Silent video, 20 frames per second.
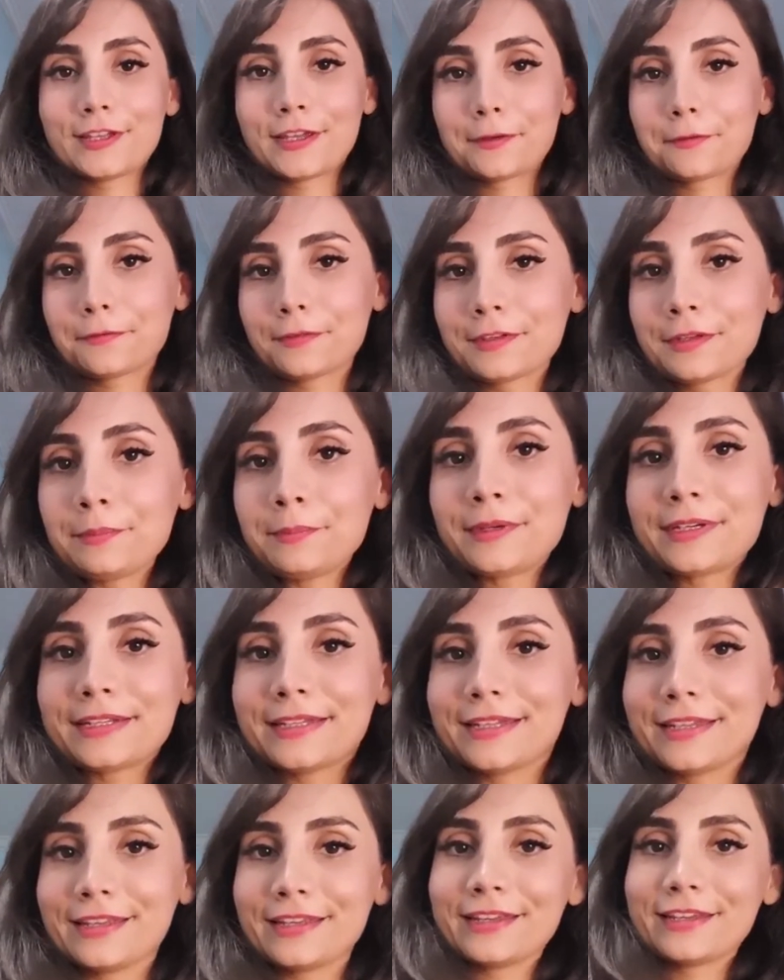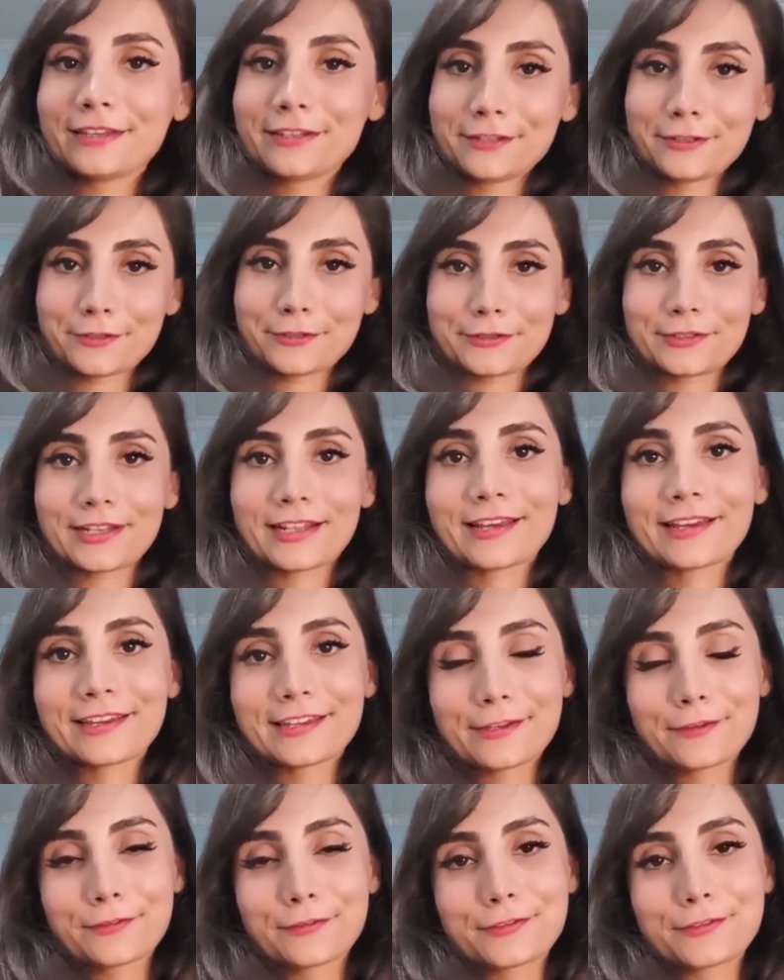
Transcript: have anybody in your life.